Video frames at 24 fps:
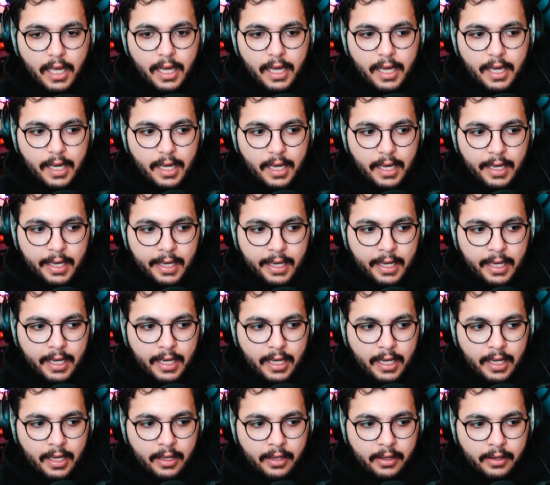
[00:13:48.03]

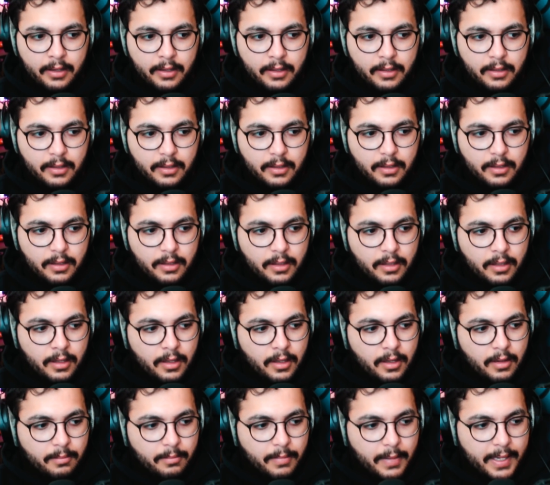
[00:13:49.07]
And
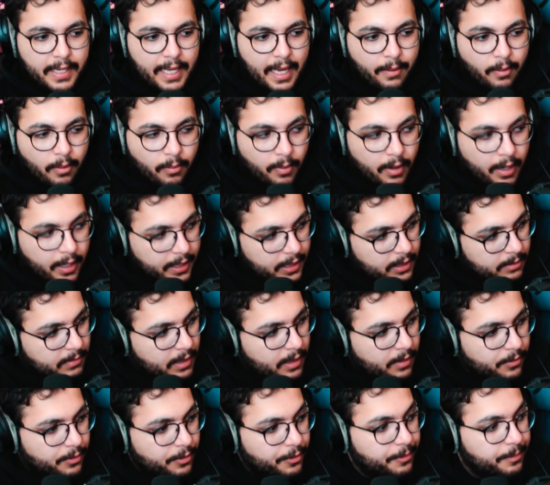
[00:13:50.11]
my dad would walk into
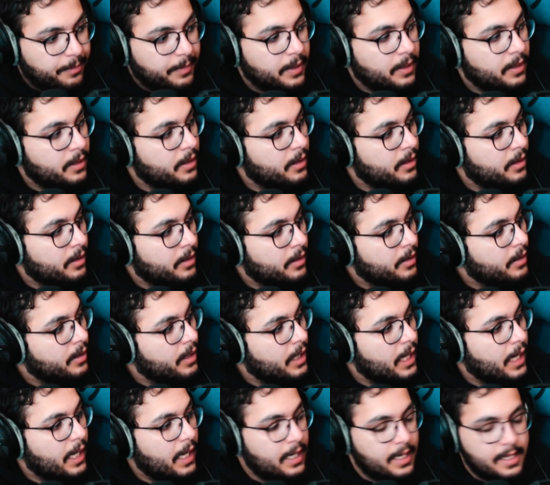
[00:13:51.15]
my room,
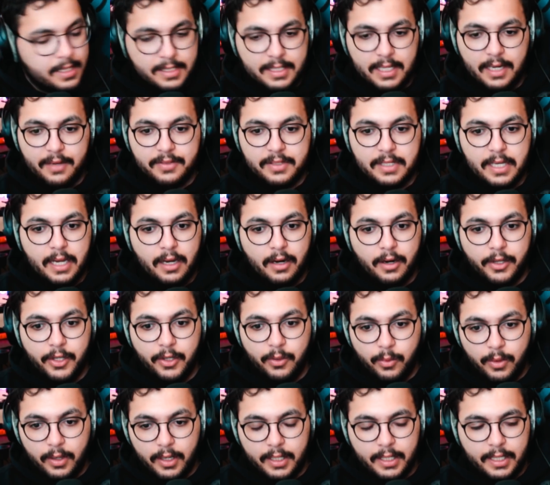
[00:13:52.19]
and instead of saying, are
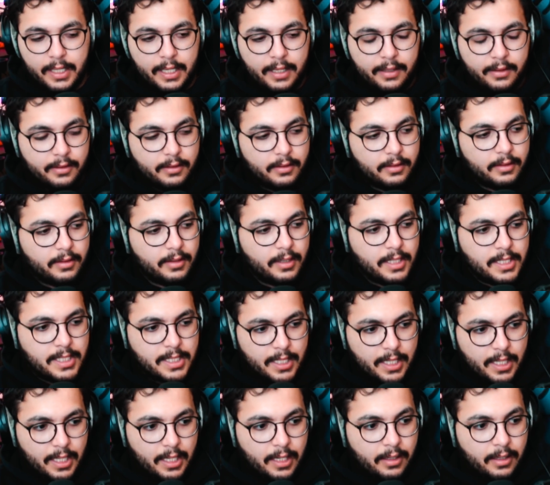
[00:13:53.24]
you working? He'd
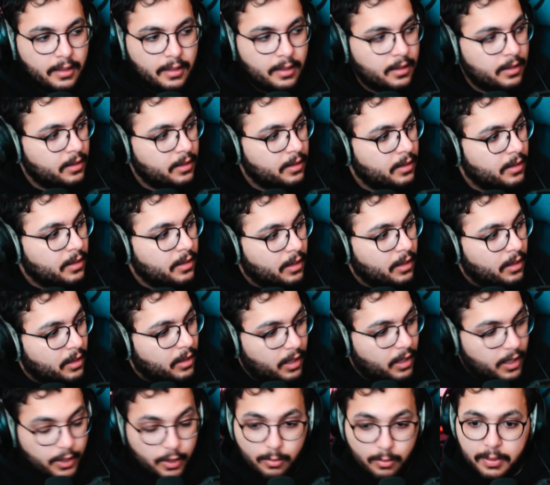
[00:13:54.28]
say,
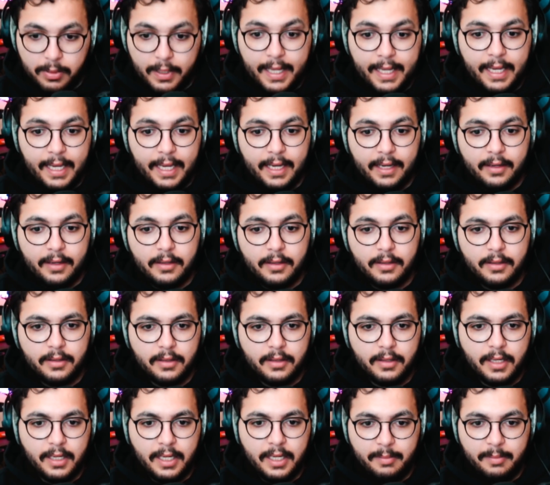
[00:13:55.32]
are you playing?
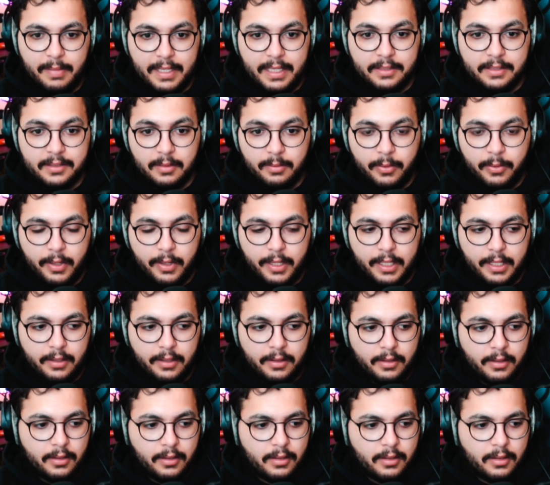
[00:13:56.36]
And he'd be
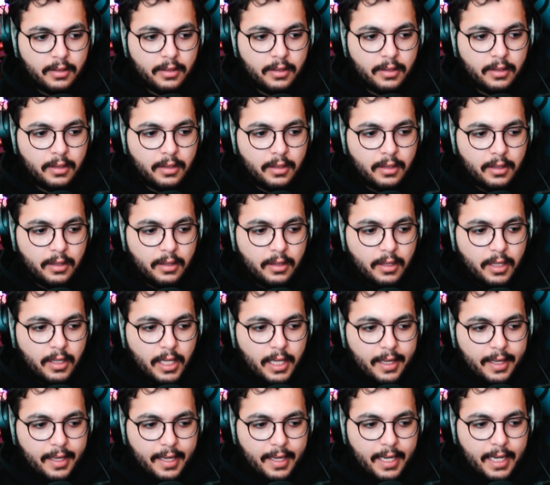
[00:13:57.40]
disappointed.
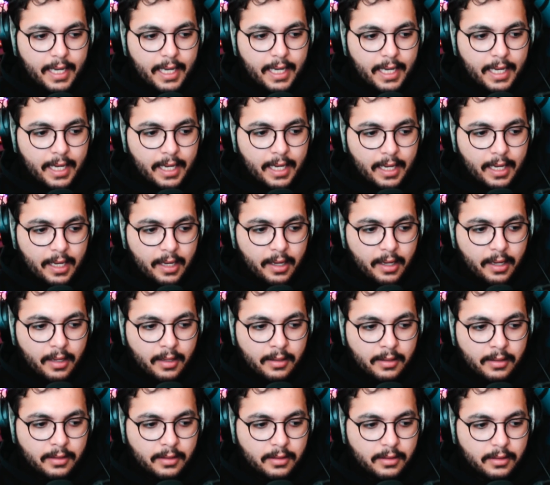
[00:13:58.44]

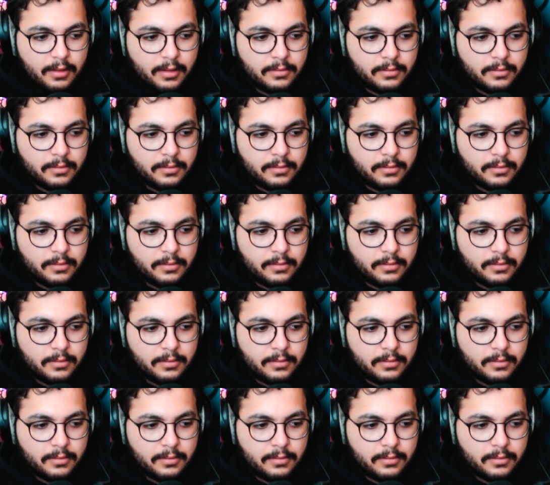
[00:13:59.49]
And